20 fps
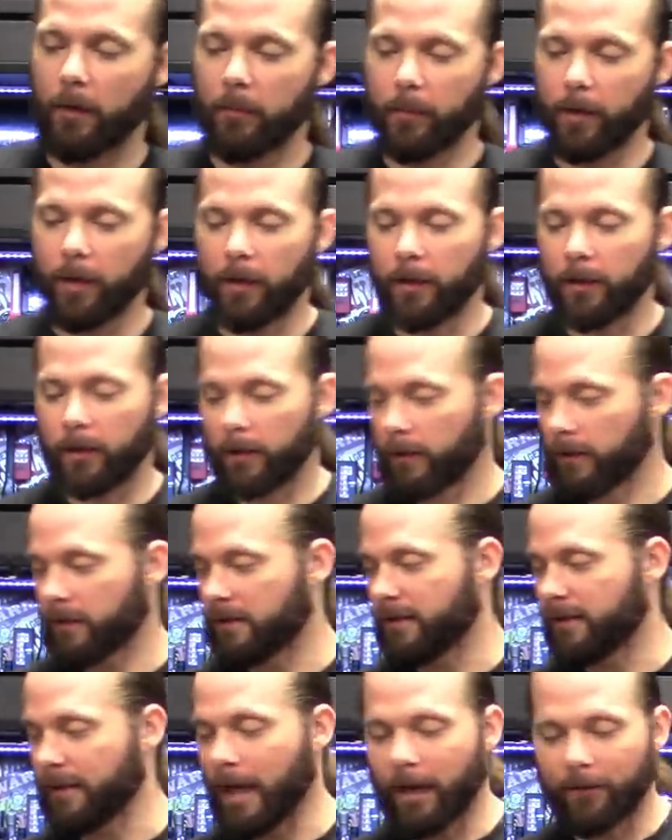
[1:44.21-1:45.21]
But
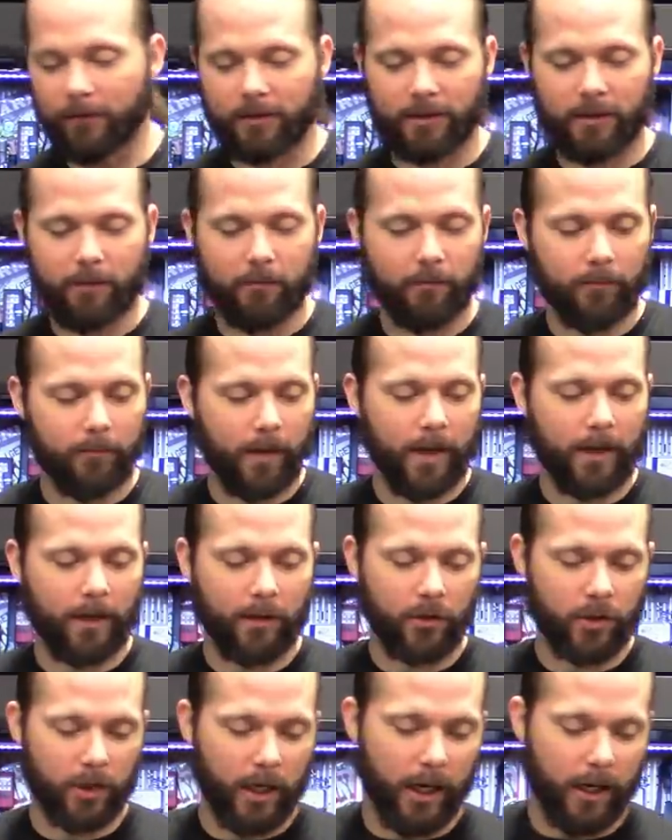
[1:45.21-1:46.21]
this is obviously made
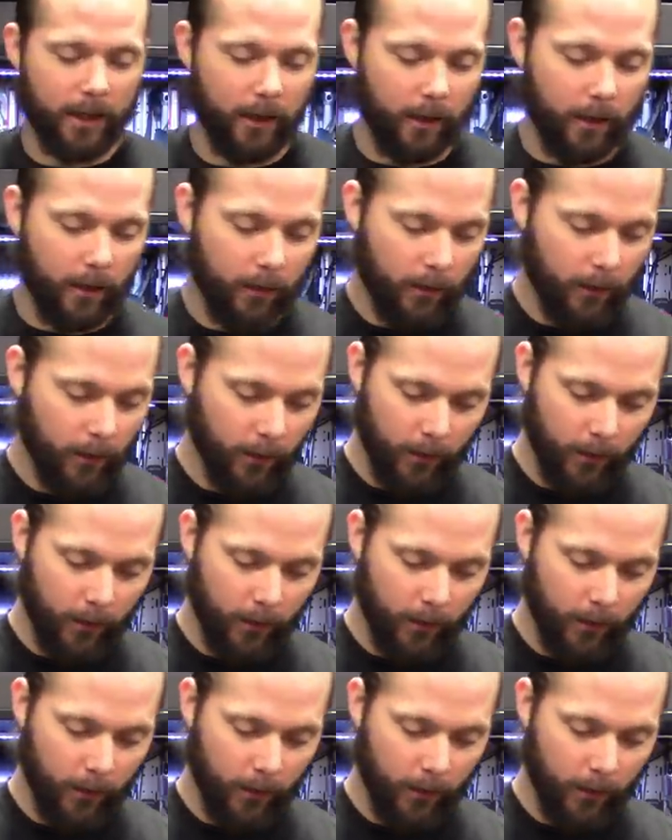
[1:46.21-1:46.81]
in China,